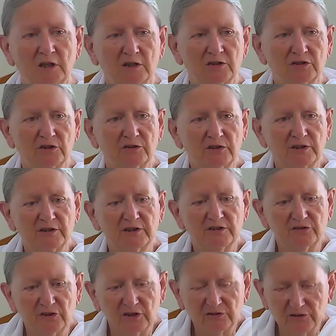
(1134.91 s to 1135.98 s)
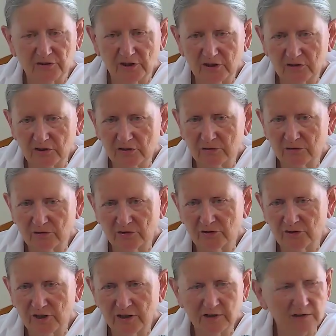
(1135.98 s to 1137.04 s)
So that this essential
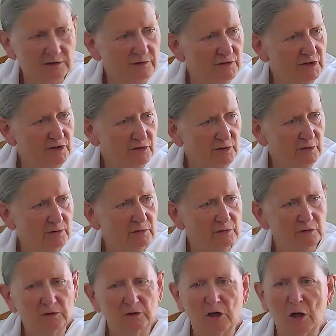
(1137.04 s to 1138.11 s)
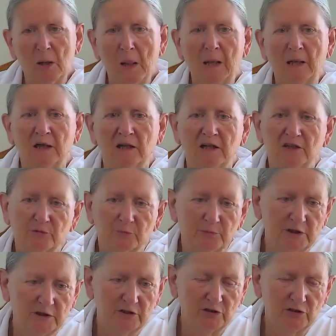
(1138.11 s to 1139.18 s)
state of the soul has
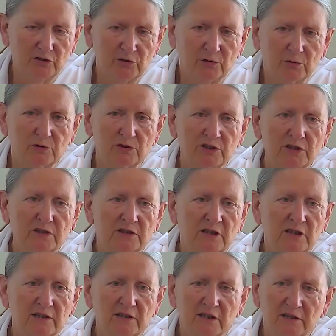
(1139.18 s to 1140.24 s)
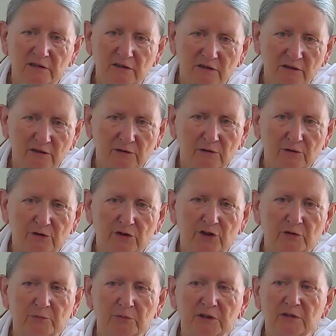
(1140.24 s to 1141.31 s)
been distorted and then it also
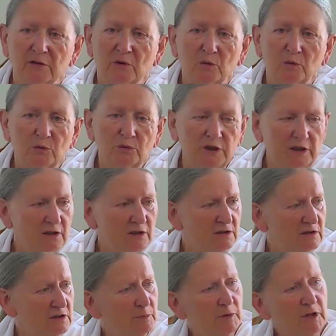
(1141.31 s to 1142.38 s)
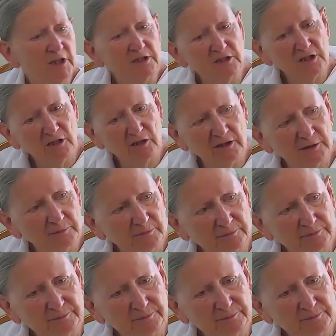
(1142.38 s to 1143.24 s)
been weakened by time.